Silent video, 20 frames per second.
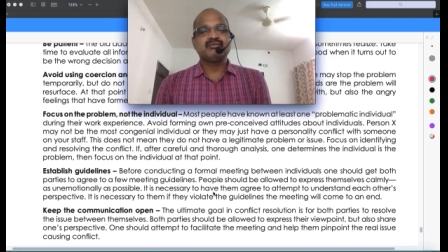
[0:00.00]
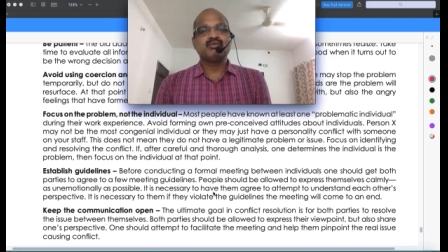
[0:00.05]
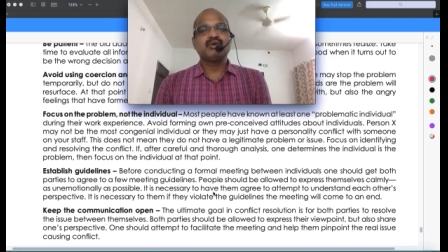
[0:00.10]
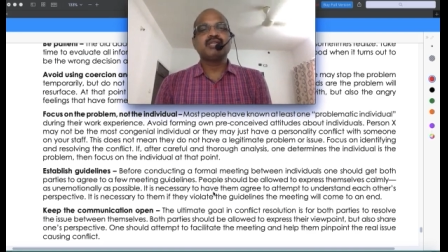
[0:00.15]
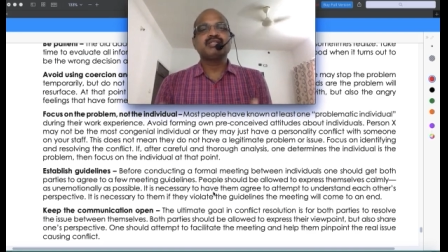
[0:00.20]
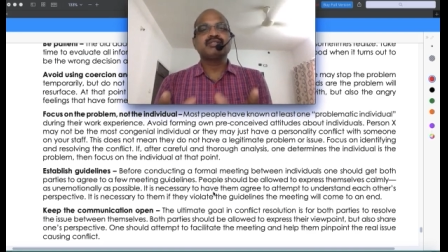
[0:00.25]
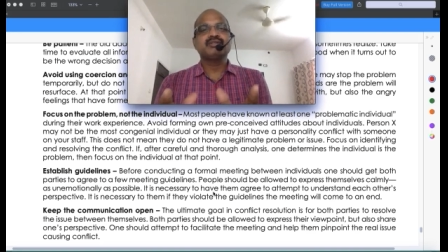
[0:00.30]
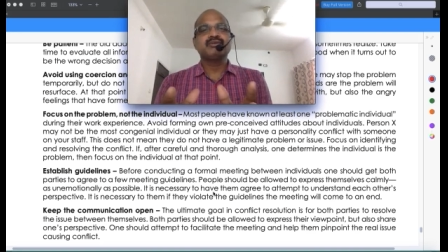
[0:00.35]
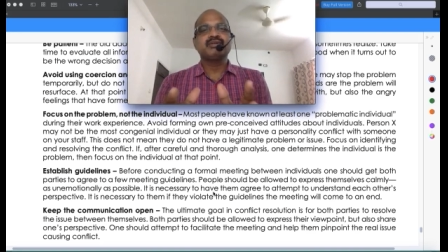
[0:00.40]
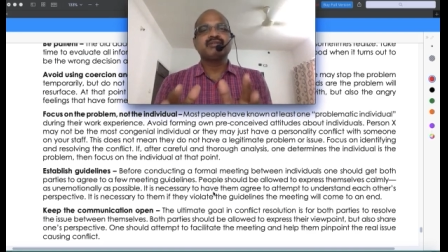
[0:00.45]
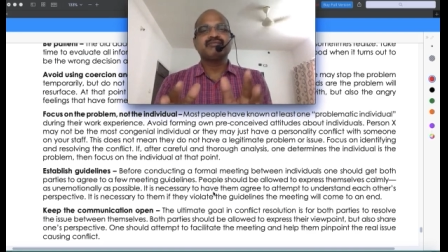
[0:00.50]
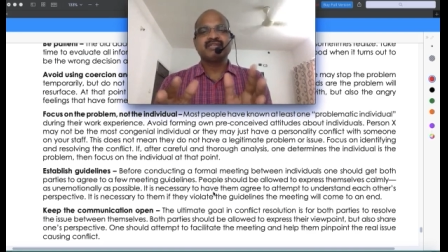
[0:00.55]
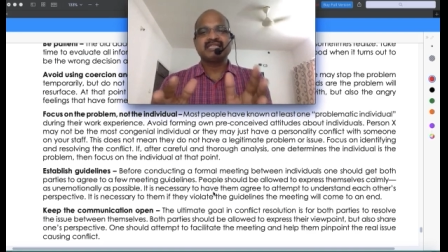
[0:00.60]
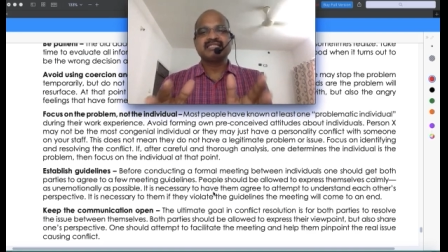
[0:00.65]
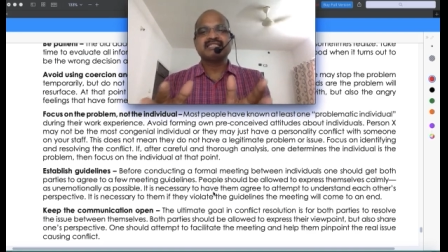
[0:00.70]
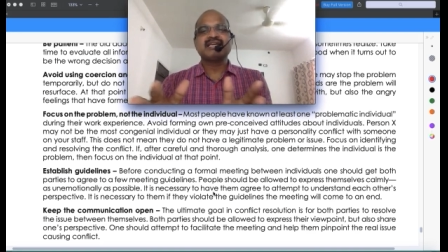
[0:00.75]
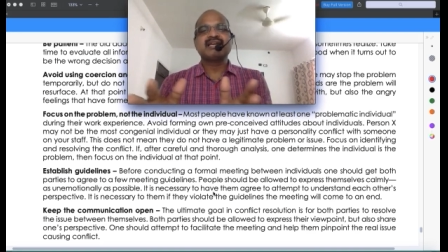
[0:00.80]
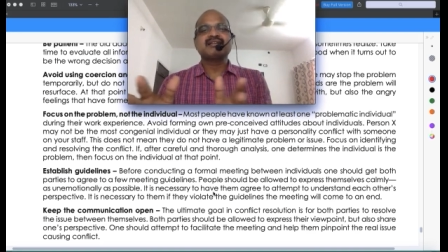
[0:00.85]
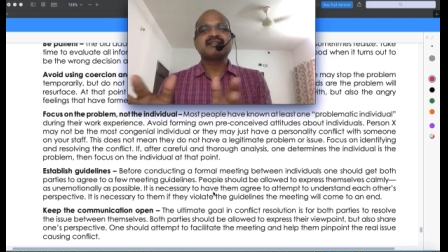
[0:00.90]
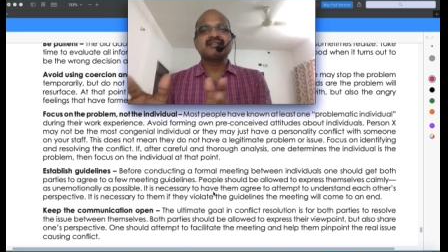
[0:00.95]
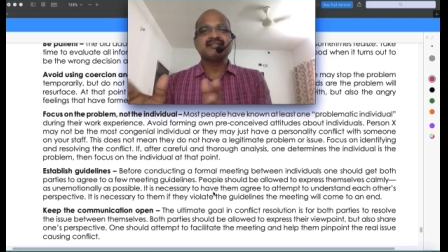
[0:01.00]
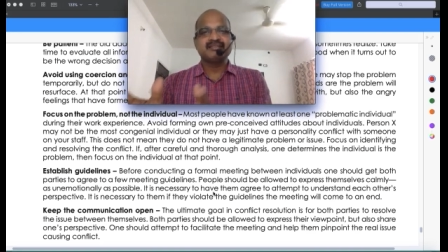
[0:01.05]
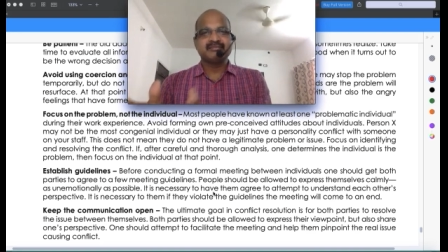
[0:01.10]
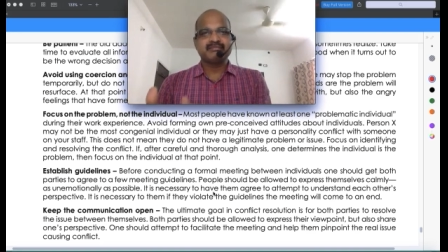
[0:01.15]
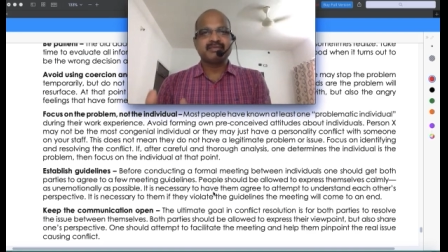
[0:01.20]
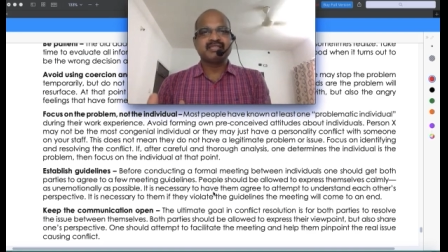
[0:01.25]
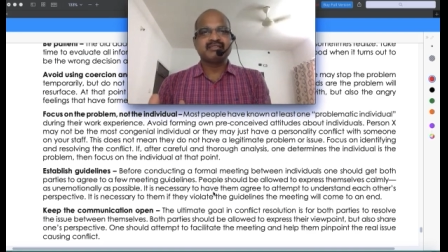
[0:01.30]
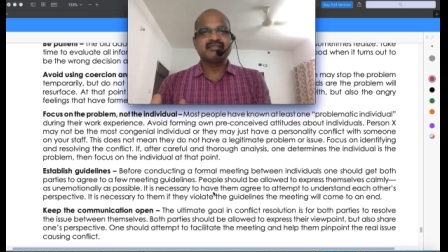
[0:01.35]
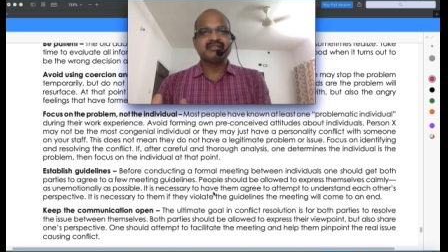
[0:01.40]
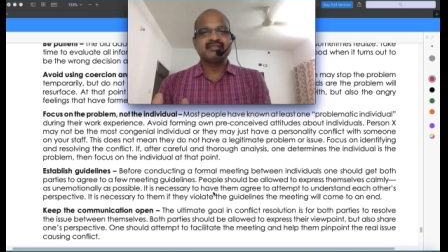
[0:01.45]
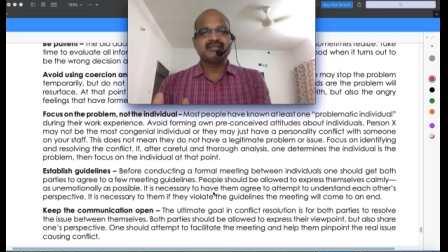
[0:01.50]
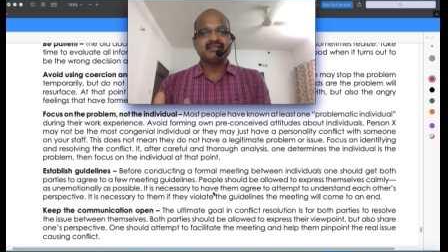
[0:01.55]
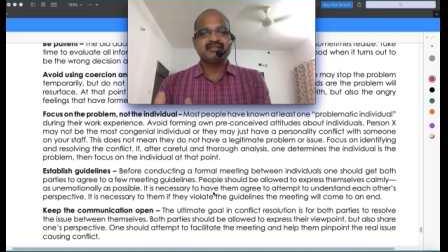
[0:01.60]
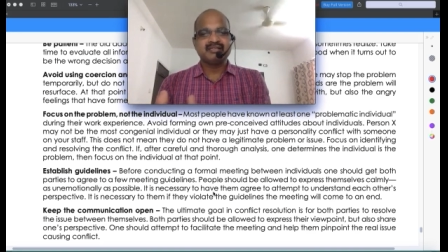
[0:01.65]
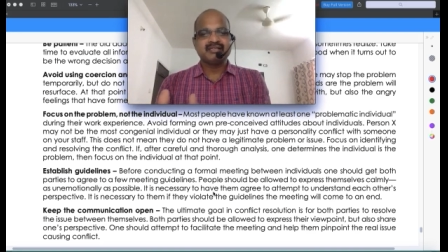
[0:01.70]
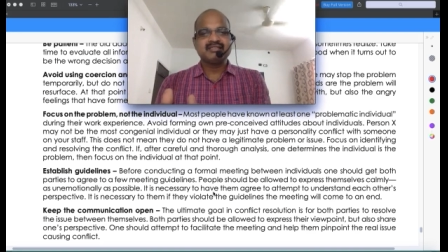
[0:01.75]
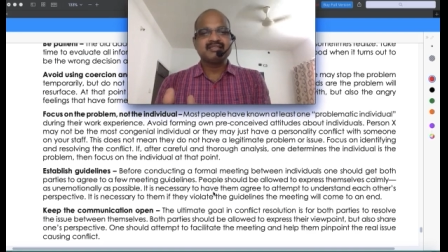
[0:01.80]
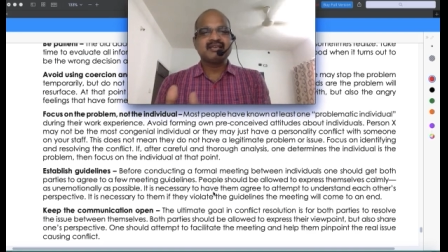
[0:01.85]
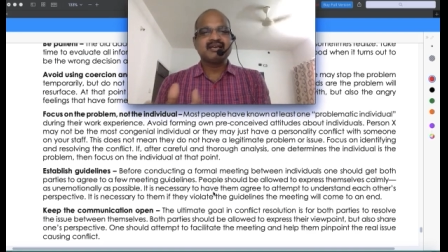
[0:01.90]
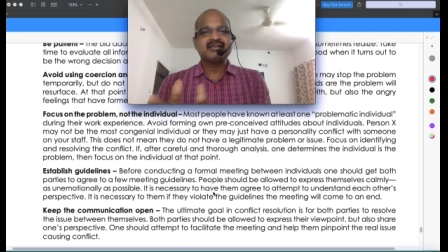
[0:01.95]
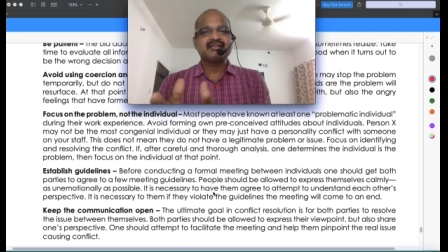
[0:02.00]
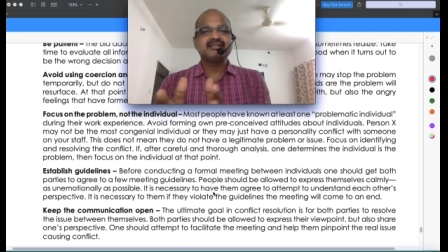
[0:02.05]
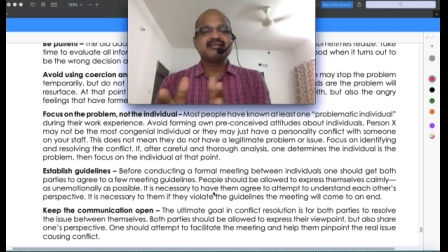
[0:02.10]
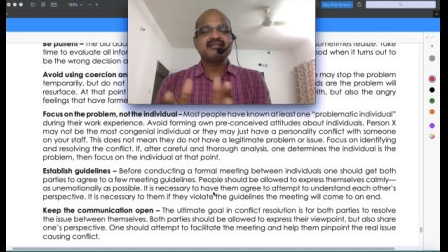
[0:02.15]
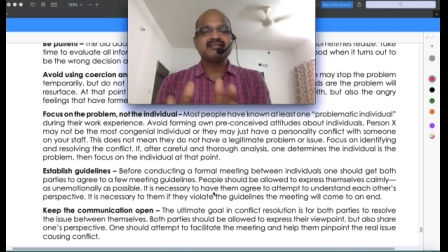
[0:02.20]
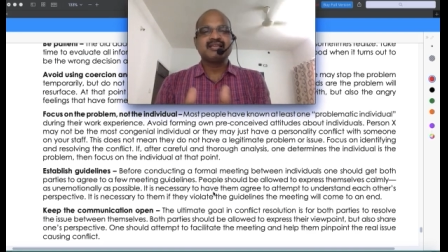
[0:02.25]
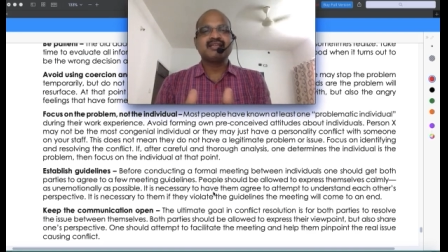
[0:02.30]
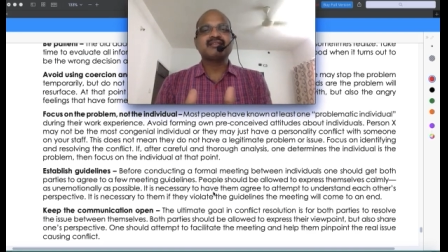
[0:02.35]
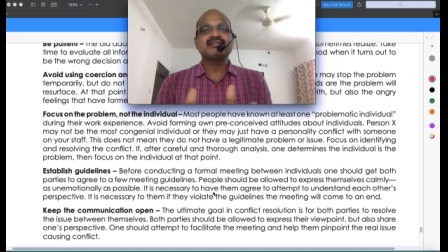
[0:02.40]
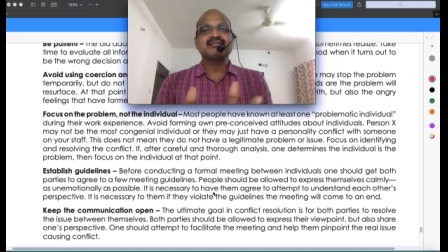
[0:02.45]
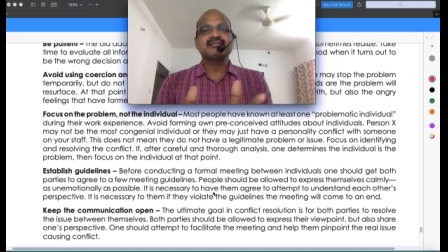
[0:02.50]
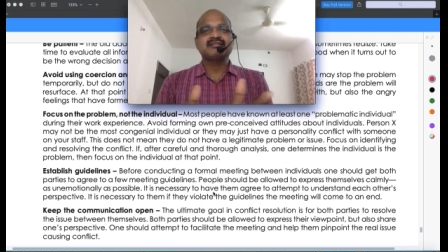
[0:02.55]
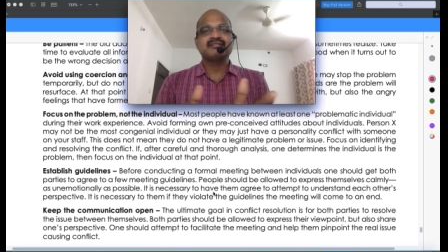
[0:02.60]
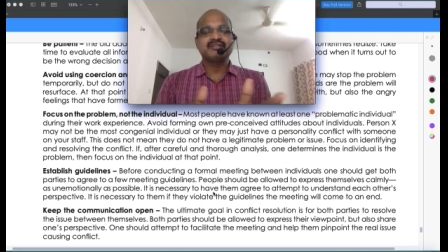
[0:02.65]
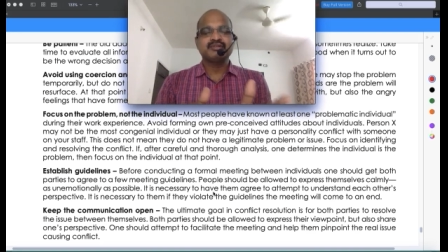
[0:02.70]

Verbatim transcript: once you give exactly the method these are the things